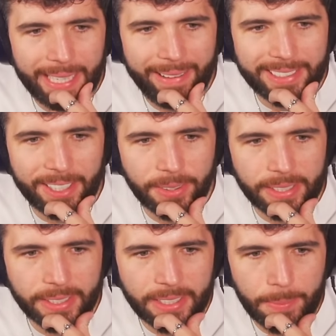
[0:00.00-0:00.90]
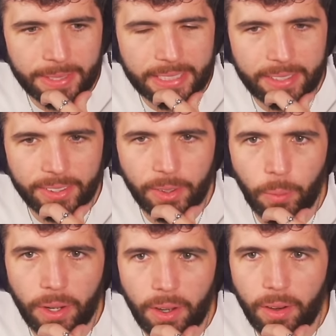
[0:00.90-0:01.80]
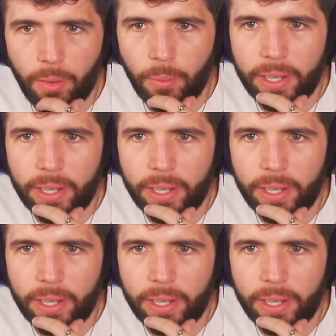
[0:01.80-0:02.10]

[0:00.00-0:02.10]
How many times you had the Sidemen serial? Well,